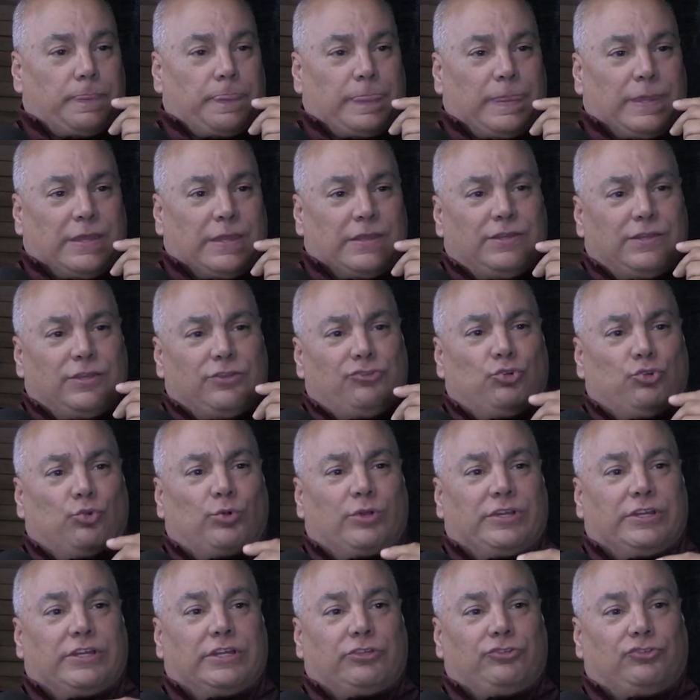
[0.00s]
did you
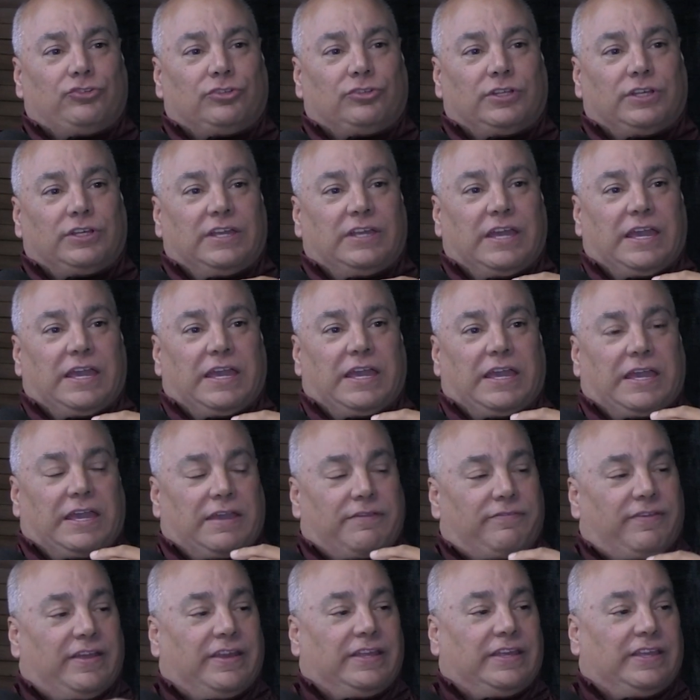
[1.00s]
initially
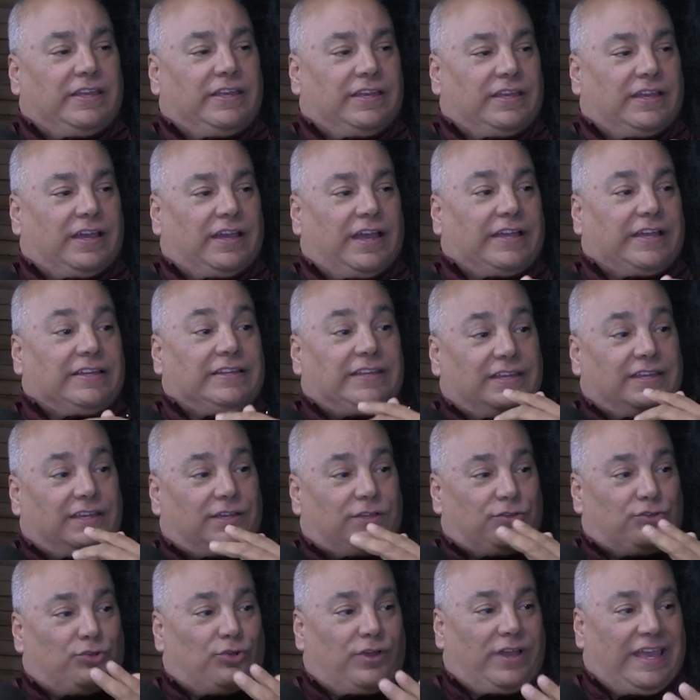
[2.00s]
have any idea
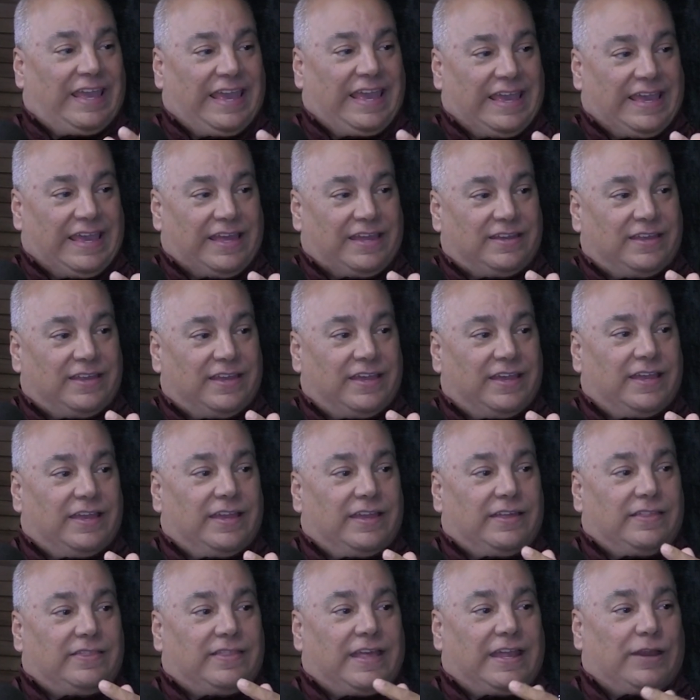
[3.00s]
in your head
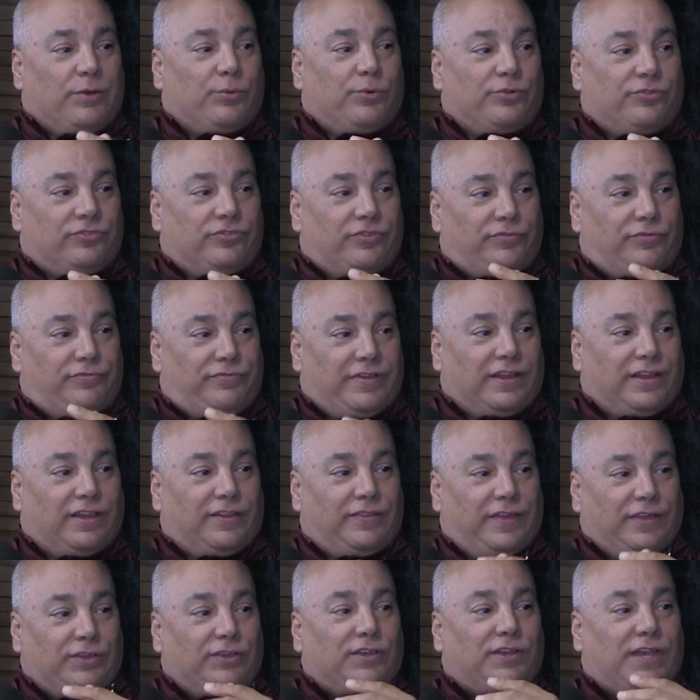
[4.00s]
that it was the fellow
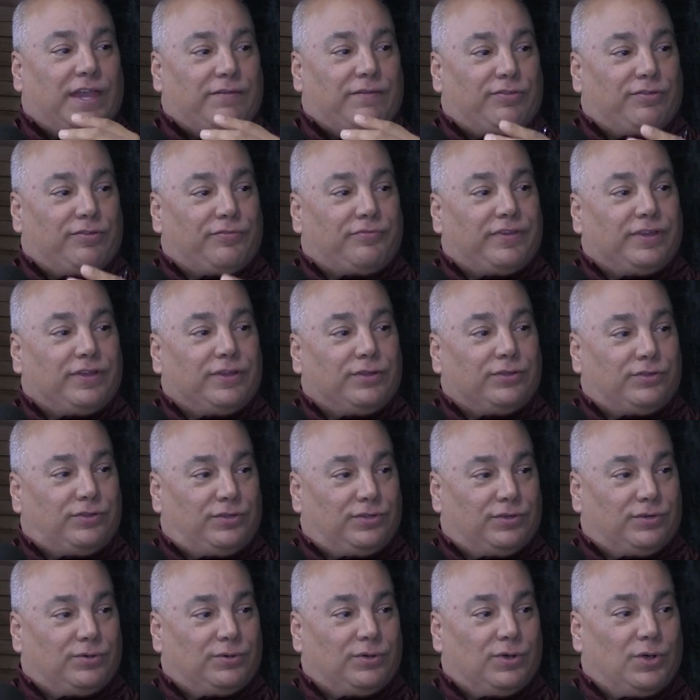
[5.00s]
that you gave the finger
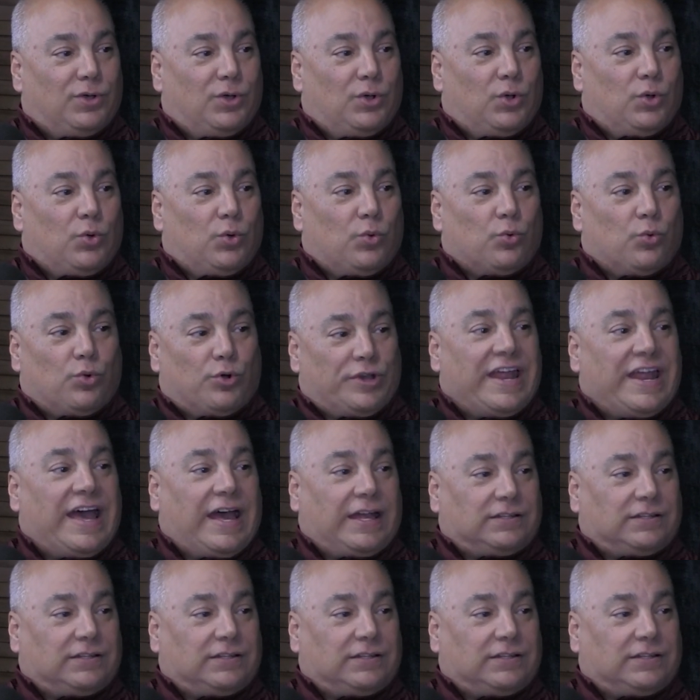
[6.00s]
to or not?